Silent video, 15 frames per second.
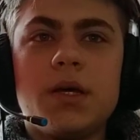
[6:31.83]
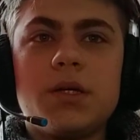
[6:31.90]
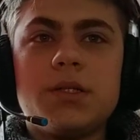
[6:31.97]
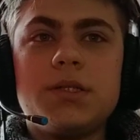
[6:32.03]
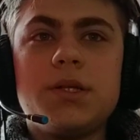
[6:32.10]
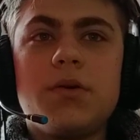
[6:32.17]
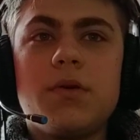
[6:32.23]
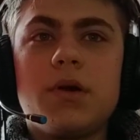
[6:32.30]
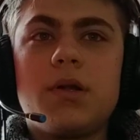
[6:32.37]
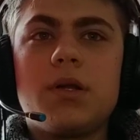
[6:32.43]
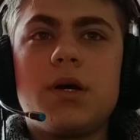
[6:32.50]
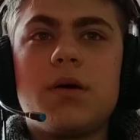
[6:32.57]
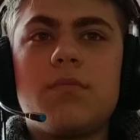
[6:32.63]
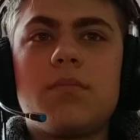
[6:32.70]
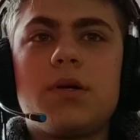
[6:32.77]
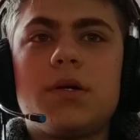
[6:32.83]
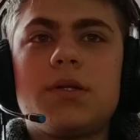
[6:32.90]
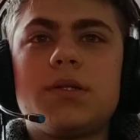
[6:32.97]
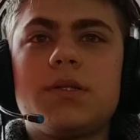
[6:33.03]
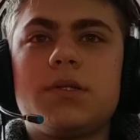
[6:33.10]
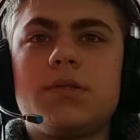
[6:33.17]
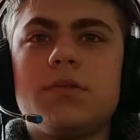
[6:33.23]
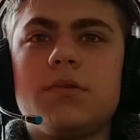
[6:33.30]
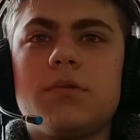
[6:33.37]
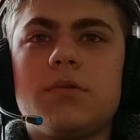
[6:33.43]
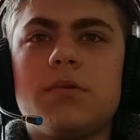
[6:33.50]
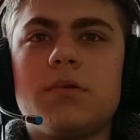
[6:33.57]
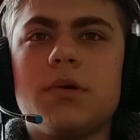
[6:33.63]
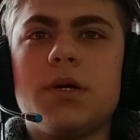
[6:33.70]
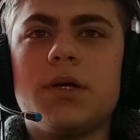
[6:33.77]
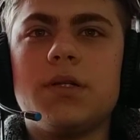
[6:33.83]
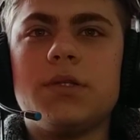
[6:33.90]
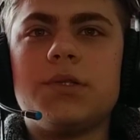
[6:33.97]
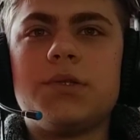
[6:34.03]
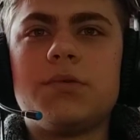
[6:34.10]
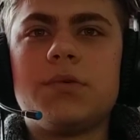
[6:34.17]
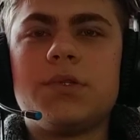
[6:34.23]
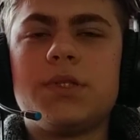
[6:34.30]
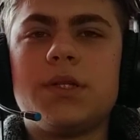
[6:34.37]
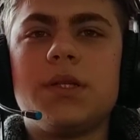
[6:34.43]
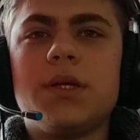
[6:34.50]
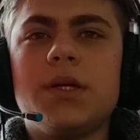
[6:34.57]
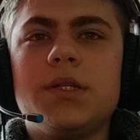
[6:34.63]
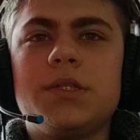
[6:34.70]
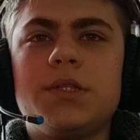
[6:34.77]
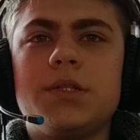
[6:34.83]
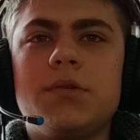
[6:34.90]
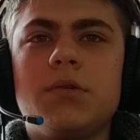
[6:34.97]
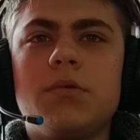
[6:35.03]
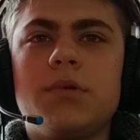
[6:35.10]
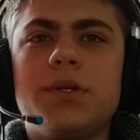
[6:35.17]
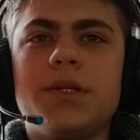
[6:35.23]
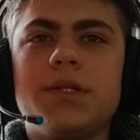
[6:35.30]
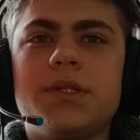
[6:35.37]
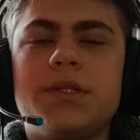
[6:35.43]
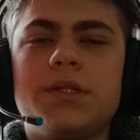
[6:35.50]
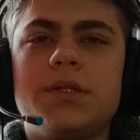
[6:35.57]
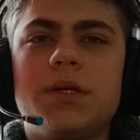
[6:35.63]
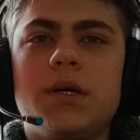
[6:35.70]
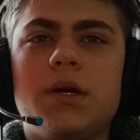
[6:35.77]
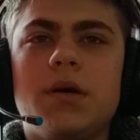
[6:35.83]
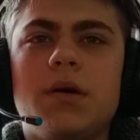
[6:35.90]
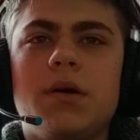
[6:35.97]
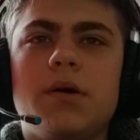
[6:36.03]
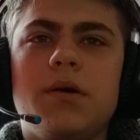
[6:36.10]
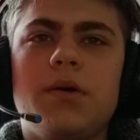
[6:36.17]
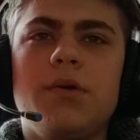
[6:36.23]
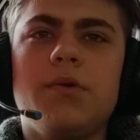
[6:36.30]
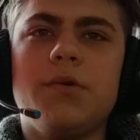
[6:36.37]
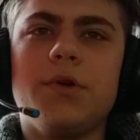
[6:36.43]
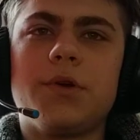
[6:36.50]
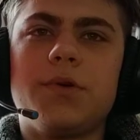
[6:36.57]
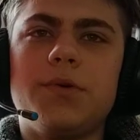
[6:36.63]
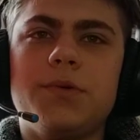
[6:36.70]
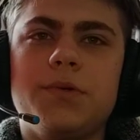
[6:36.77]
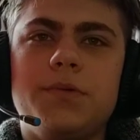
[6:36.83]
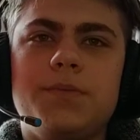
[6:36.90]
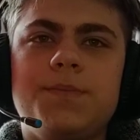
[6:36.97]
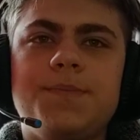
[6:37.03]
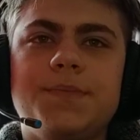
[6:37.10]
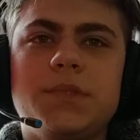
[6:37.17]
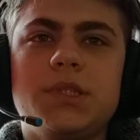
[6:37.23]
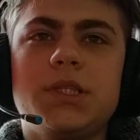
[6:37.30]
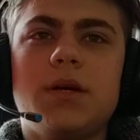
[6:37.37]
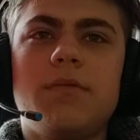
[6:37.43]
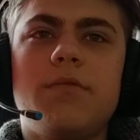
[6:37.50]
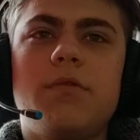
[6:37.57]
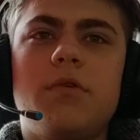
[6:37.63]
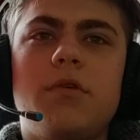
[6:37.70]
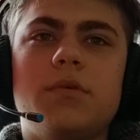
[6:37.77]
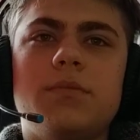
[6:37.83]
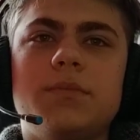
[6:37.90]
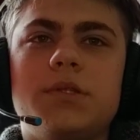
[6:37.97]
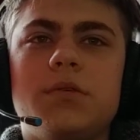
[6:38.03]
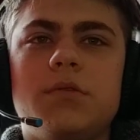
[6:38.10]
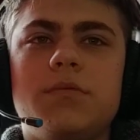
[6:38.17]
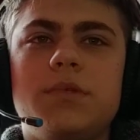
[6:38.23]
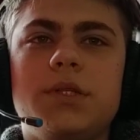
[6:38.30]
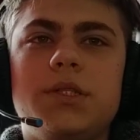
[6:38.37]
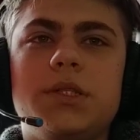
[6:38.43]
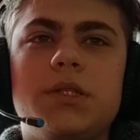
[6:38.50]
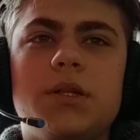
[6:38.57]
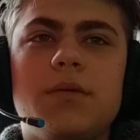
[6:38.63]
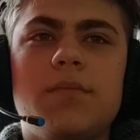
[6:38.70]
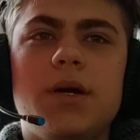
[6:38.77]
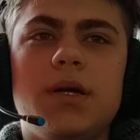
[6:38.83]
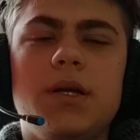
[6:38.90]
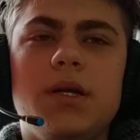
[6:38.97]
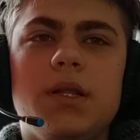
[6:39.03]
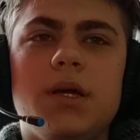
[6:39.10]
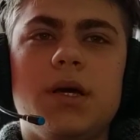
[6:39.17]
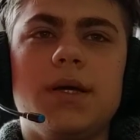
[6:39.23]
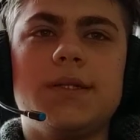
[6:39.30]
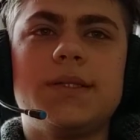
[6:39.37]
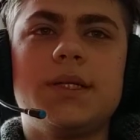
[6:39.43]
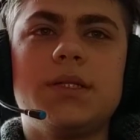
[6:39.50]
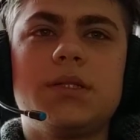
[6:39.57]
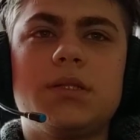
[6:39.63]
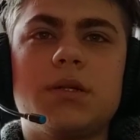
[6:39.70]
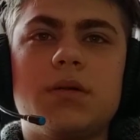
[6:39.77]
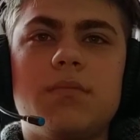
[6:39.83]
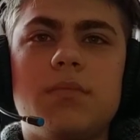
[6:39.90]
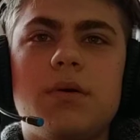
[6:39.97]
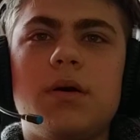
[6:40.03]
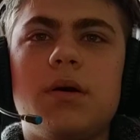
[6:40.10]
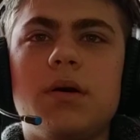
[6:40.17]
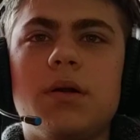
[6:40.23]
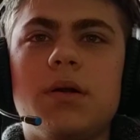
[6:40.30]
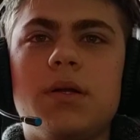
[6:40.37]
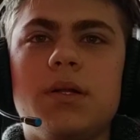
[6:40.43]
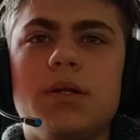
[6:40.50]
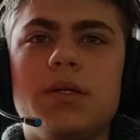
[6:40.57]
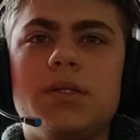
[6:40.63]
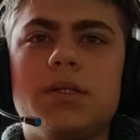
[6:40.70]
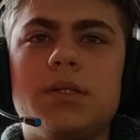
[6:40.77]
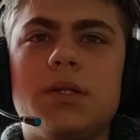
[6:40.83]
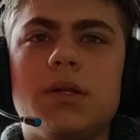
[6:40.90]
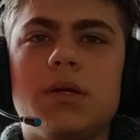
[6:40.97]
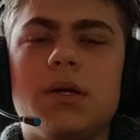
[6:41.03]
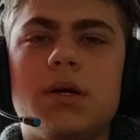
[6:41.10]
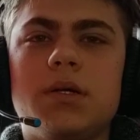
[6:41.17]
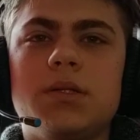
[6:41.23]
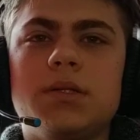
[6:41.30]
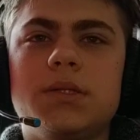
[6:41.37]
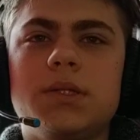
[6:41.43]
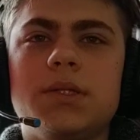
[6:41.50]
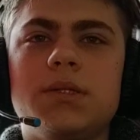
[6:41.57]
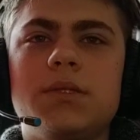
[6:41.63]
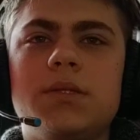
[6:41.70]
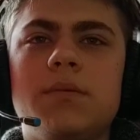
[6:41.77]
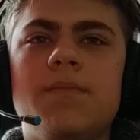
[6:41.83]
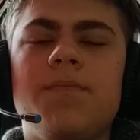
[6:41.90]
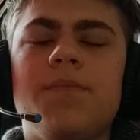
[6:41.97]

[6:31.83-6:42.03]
serial numbers to ensure that each note is unique. Some forms of digital money, like central bank digital currencies,